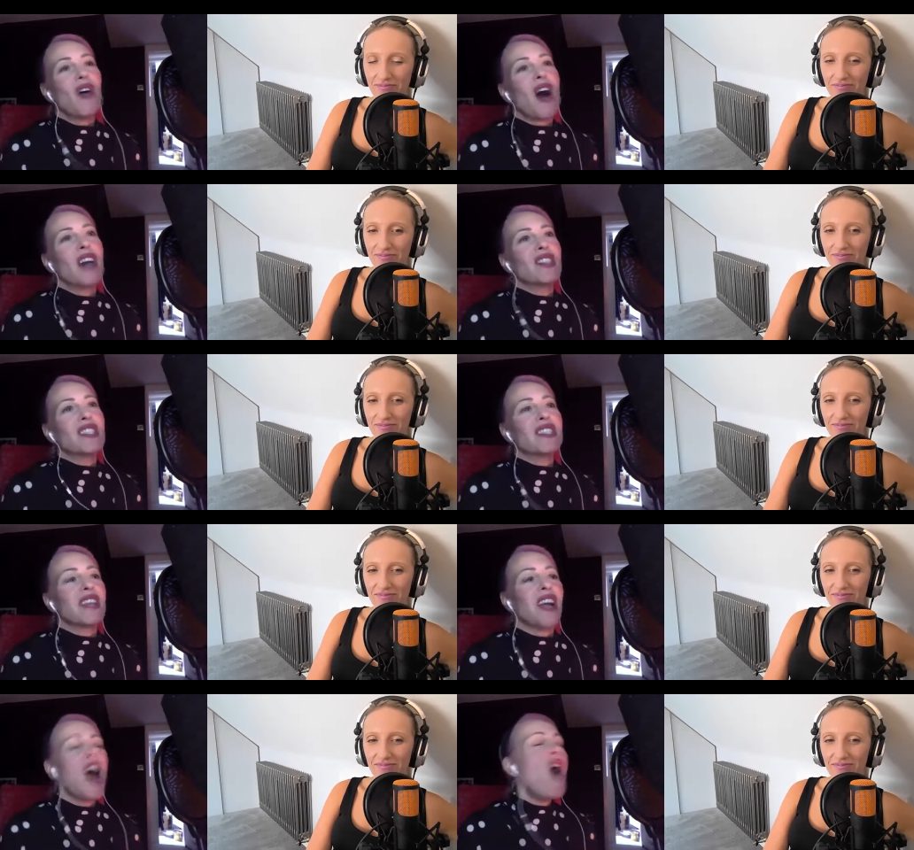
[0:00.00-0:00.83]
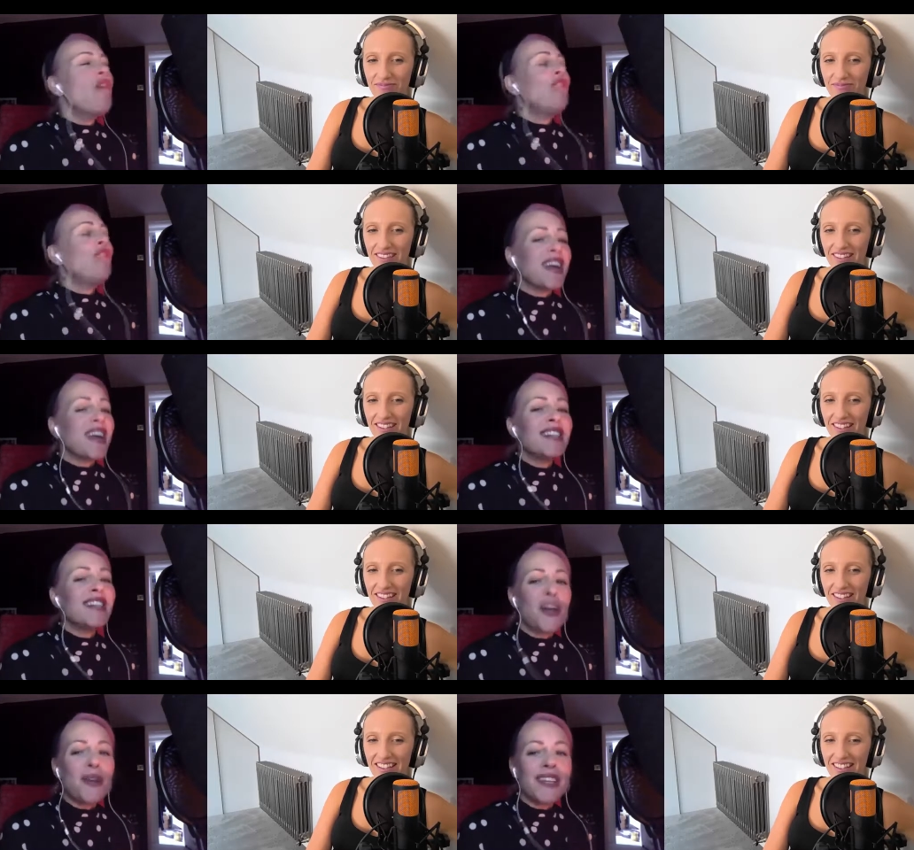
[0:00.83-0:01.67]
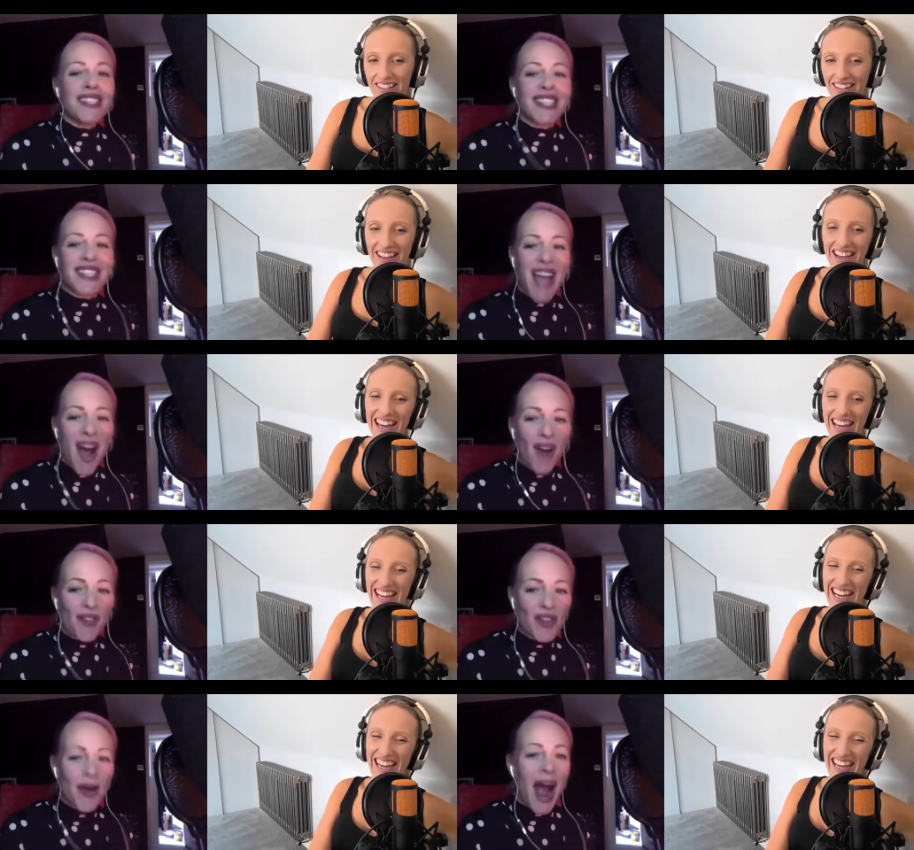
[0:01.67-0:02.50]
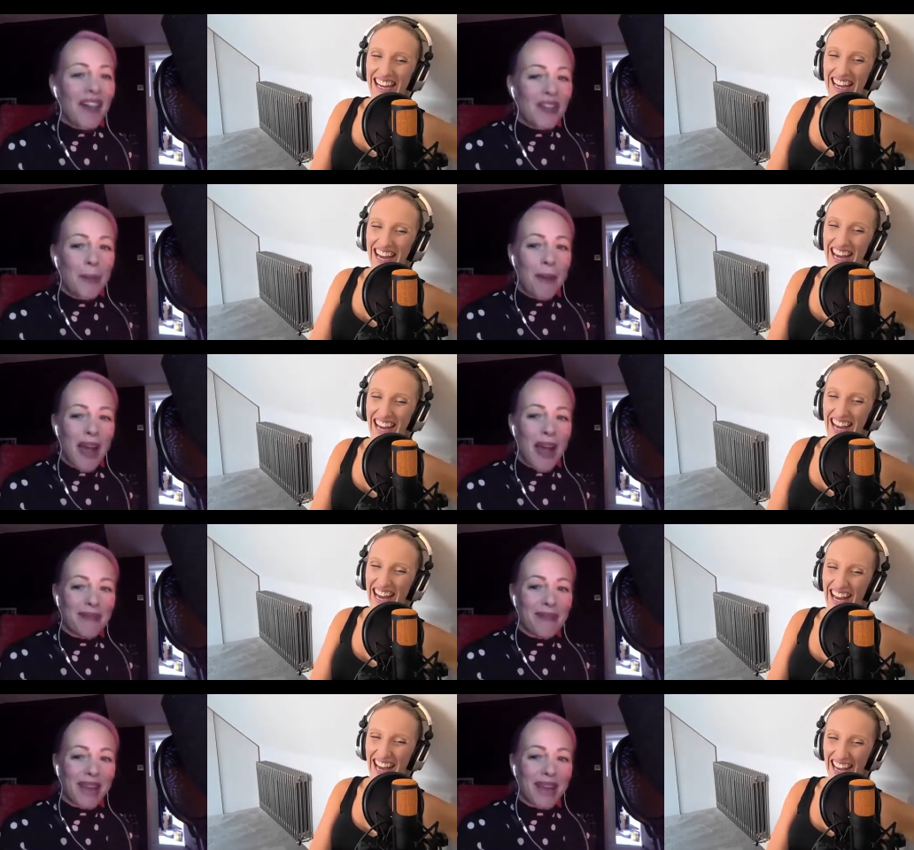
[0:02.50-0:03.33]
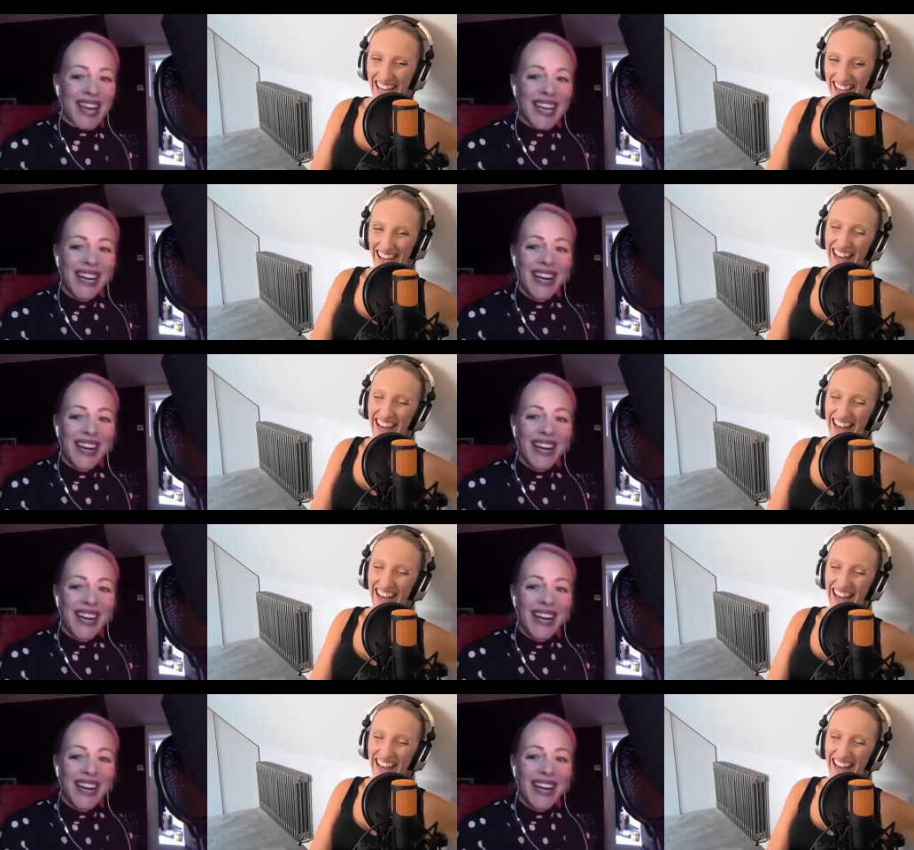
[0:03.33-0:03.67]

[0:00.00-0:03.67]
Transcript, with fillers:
Speaker 1: just think, oh fucking do it yourself. You had the baby.